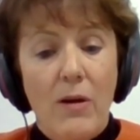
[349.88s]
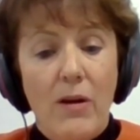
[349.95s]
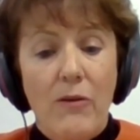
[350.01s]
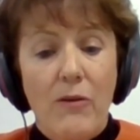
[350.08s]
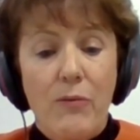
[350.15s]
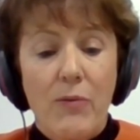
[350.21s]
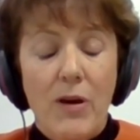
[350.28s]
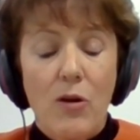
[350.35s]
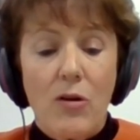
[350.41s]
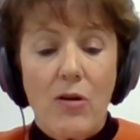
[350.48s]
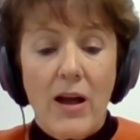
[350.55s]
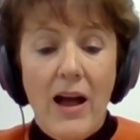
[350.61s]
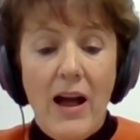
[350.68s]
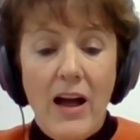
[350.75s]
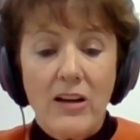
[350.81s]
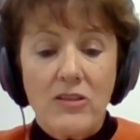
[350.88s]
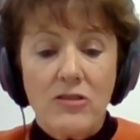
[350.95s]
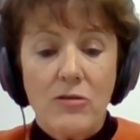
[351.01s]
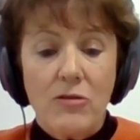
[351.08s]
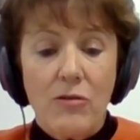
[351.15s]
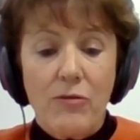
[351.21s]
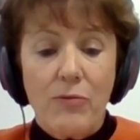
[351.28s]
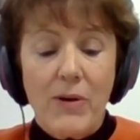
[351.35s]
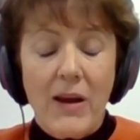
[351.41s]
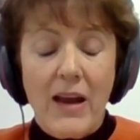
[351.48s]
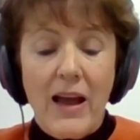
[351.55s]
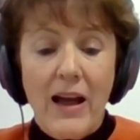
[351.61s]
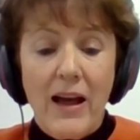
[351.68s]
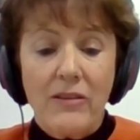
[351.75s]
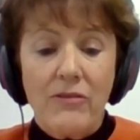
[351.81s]
if we look hard enough, we
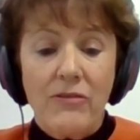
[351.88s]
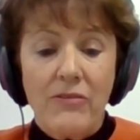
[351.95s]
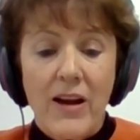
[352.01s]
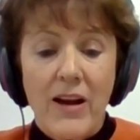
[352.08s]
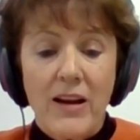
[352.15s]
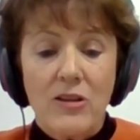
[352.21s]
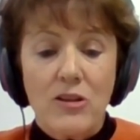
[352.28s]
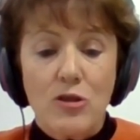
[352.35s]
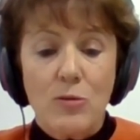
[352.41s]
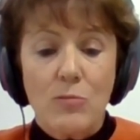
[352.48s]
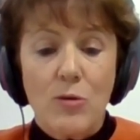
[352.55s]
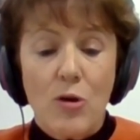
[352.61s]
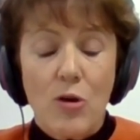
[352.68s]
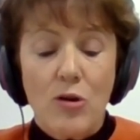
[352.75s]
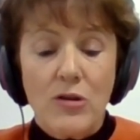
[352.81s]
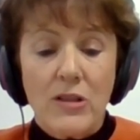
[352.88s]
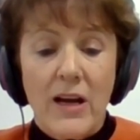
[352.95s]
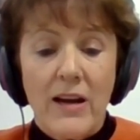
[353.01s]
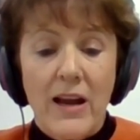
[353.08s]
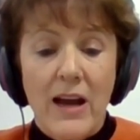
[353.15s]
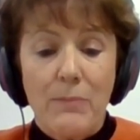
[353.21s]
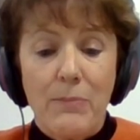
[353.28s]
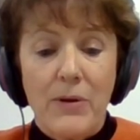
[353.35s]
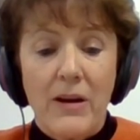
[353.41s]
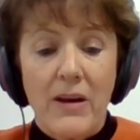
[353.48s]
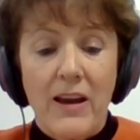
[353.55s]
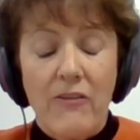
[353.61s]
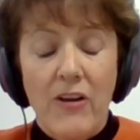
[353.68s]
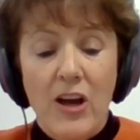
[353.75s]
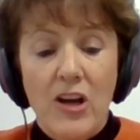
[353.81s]
can find some good. And I
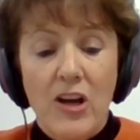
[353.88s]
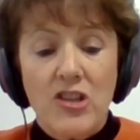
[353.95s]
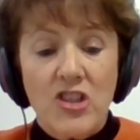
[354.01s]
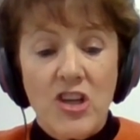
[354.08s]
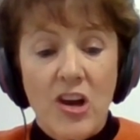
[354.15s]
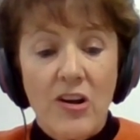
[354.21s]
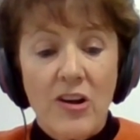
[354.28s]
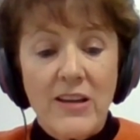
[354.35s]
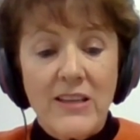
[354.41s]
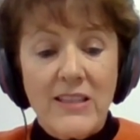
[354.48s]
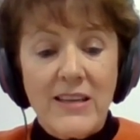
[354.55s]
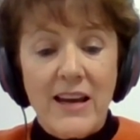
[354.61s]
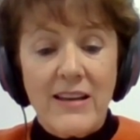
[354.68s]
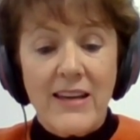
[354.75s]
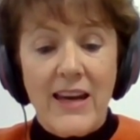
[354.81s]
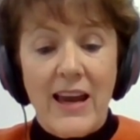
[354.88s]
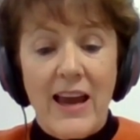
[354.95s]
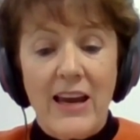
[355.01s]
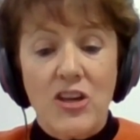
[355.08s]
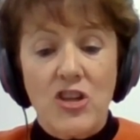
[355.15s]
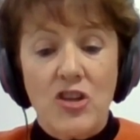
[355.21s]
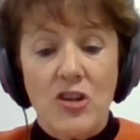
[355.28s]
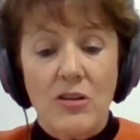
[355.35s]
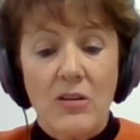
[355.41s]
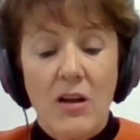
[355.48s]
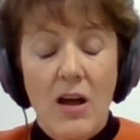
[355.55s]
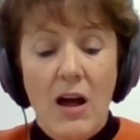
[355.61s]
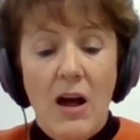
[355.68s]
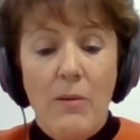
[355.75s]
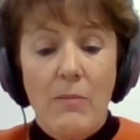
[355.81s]
believe Shirley's dedication,
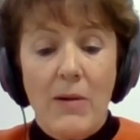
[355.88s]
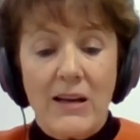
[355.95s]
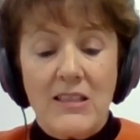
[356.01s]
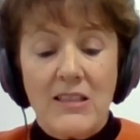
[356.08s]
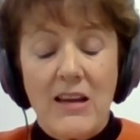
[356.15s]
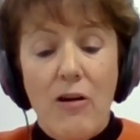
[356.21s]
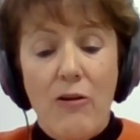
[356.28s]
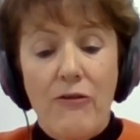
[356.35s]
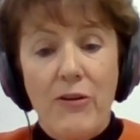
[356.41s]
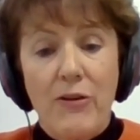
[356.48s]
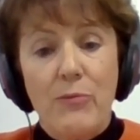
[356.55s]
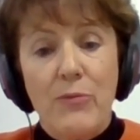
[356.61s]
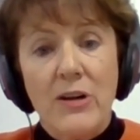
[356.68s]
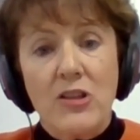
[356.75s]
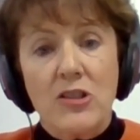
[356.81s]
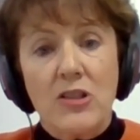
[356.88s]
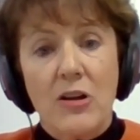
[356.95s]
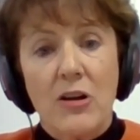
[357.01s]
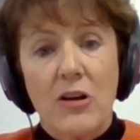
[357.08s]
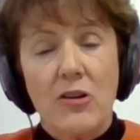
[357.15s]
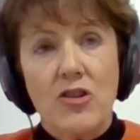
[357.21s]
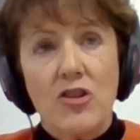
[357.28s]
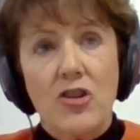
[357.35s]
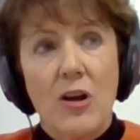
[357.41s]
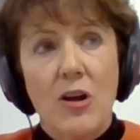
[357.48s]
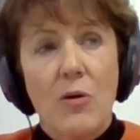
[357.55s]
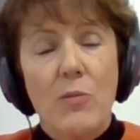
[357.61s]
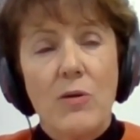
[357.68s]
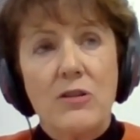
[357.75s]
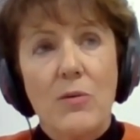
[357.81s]
myself in research,
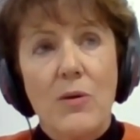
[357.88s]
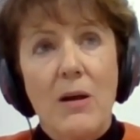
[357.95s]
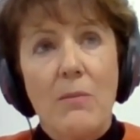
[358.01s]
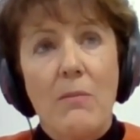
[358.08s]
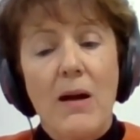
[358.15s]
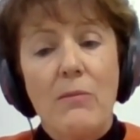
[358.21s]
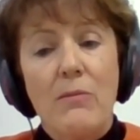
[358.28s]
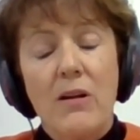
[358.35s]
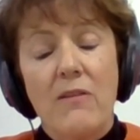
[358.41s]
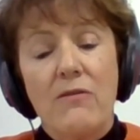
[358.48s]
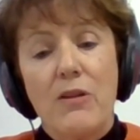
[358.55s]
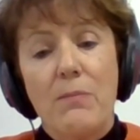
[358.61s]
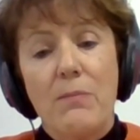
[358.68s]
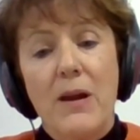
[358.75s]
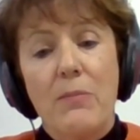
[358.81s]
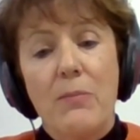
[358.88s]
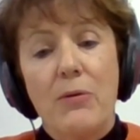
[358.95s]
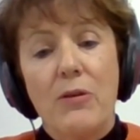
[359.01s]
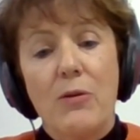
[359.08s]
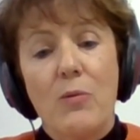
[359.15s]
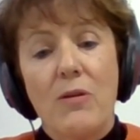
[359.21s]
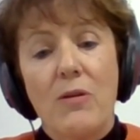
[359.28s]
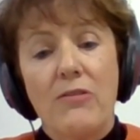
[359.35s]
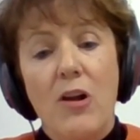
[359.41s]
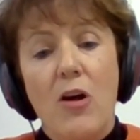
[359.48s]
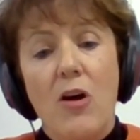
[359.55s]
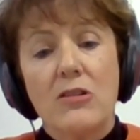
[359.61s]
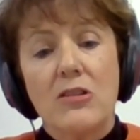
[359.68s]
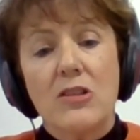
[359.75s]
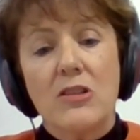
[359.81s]
we do it in memory of the people that we've
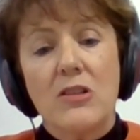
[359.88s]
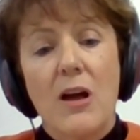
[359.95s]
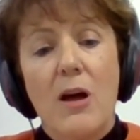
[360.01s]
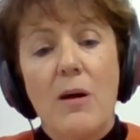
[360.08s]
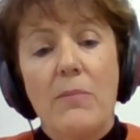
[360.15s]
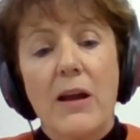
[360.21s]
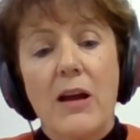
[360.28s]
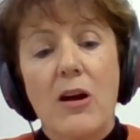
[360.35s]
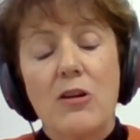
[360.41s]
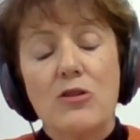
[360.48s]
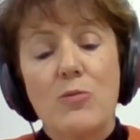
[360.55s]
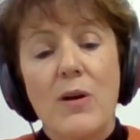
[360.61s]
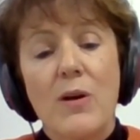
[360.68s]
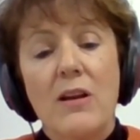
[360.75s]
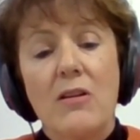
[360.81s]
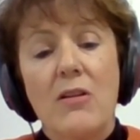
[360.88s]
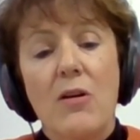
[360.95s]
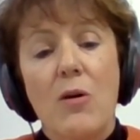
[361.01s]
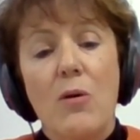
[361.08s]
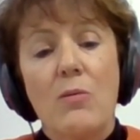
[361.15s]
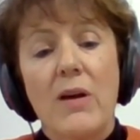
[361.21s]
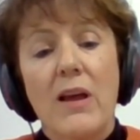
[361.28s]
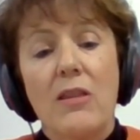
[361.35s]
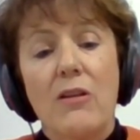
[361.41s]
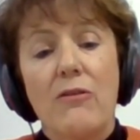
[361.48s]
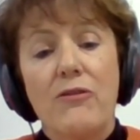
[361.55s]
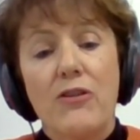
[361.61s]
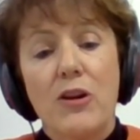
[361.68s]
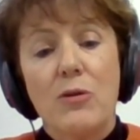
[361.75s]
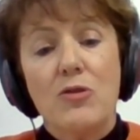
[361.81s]
lost, because we know in the
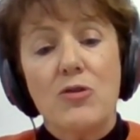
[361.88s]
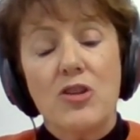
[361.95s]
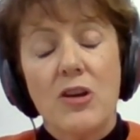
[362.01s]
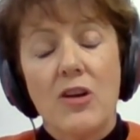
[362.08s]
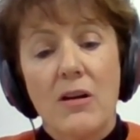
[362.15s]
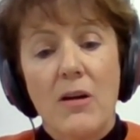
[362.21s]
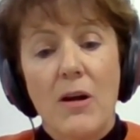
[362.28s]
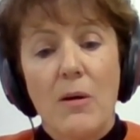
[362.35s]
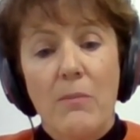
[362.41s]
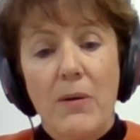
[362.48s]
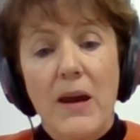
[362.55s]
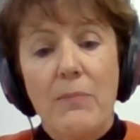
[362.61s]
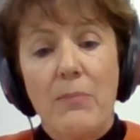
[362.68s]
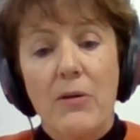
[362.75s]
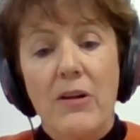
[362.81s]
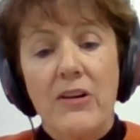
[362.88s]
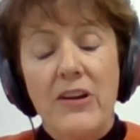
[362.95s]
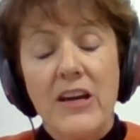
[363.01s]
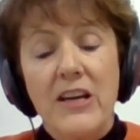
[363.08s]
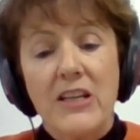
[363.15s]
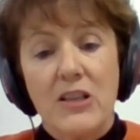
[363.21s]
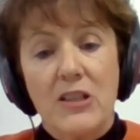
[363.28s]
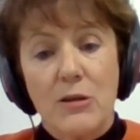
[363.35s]
future people are needing